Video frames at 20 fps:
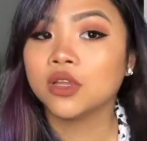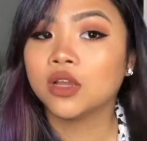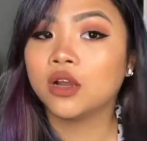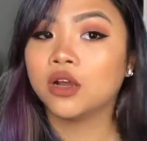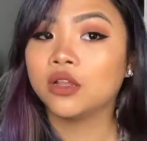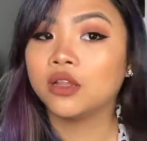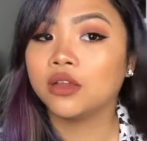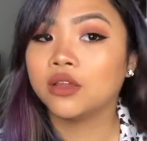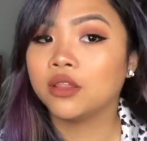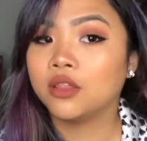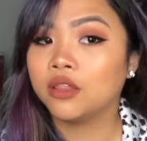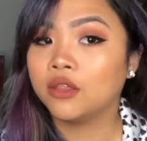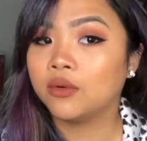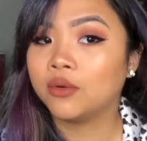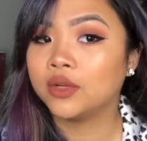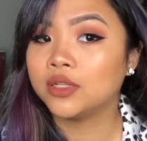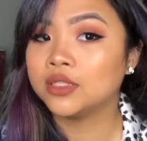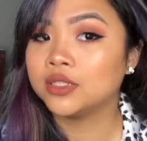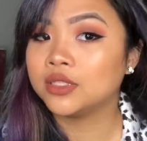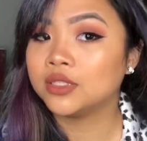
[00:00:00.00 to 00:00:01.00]
colored the
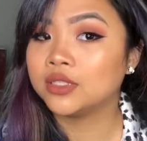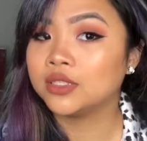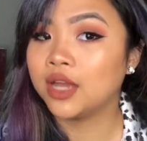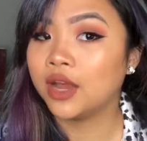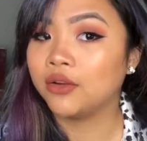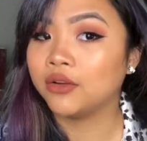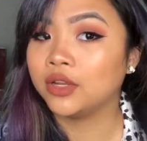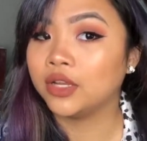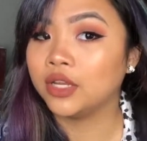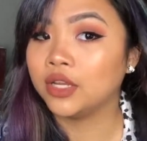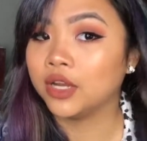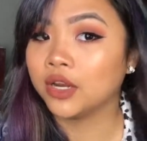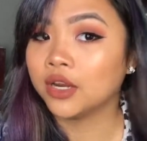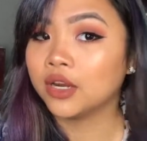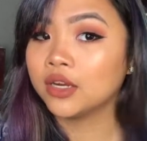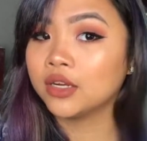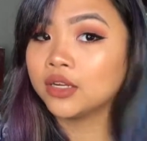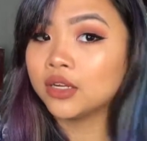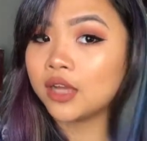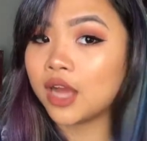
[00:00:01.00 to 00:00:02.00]
ones down
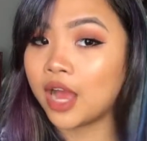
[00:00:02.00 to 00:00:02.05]
here.